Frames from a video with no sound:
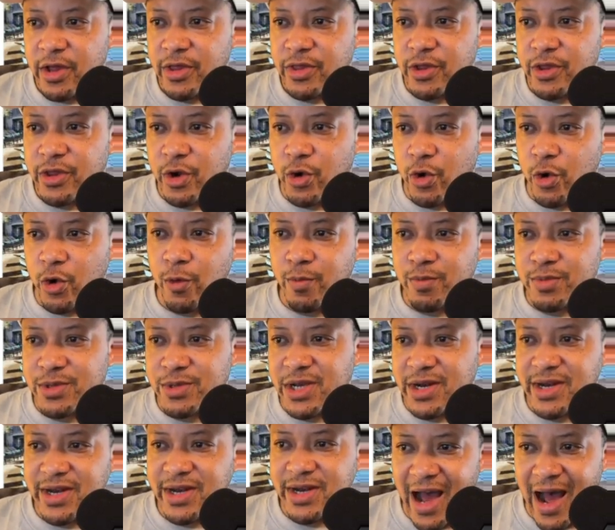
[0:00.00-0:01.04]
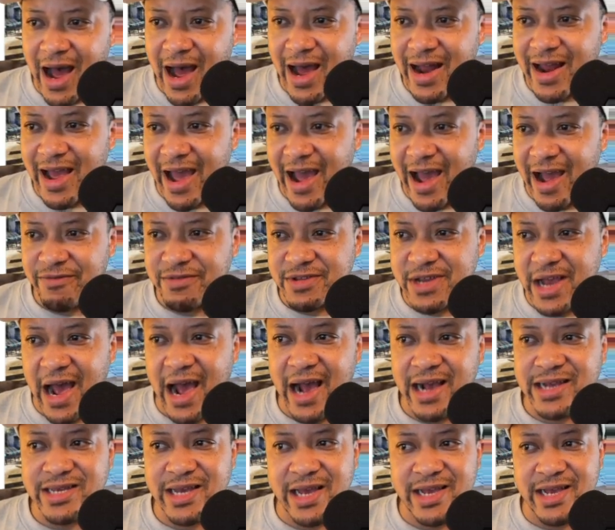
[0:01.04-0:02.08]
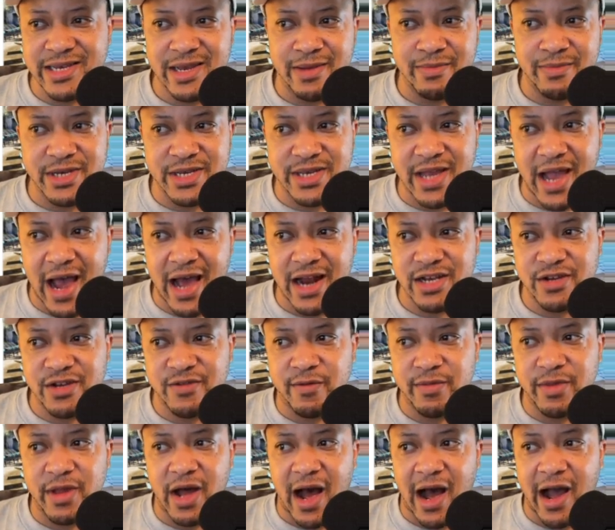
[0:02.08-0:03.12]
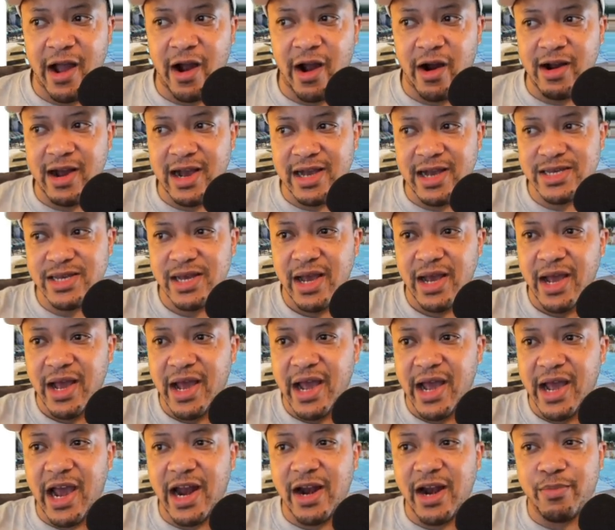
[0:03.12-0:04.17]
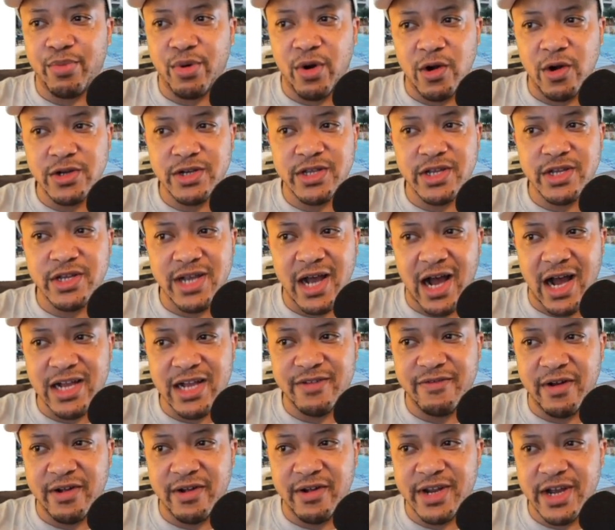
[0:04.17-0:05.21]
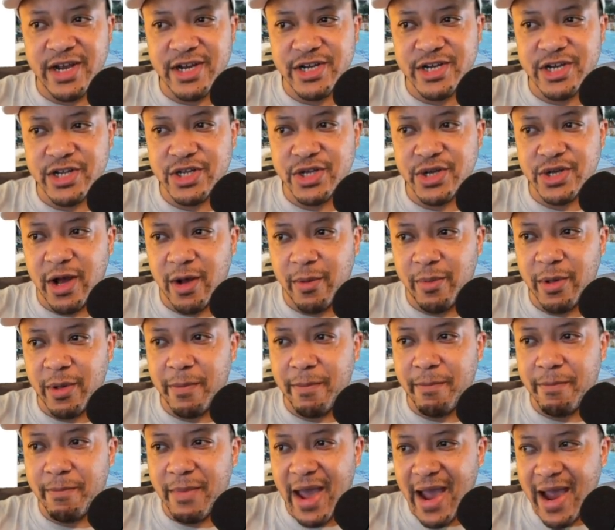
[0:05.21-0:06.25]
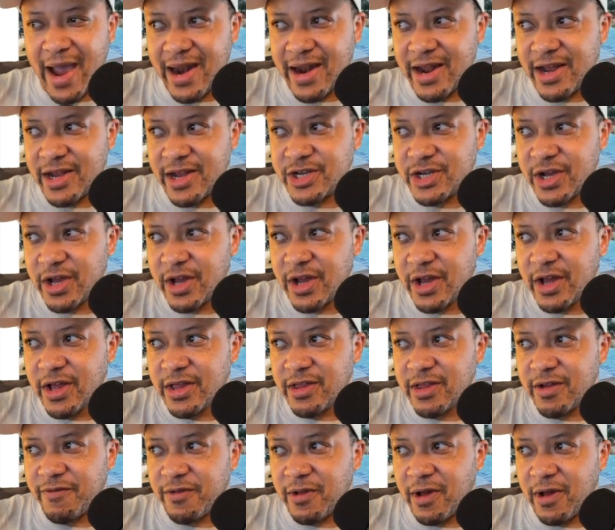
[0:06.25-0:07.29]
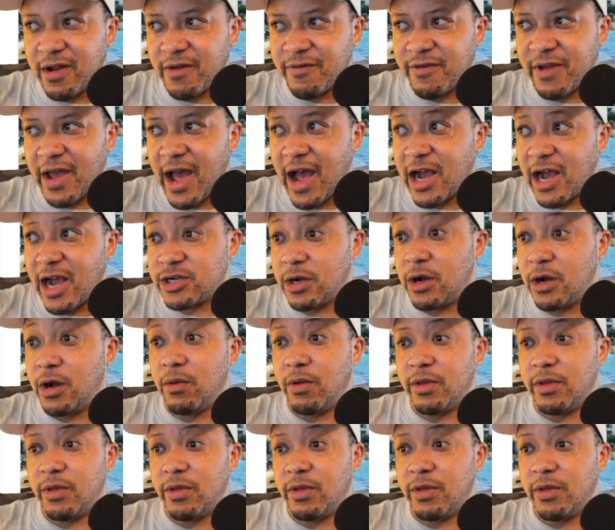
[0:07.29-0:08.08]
the group did not have tax-exempt status from the IRS, and approach the Tides Foundation to help it manage the flood of cash. Oh,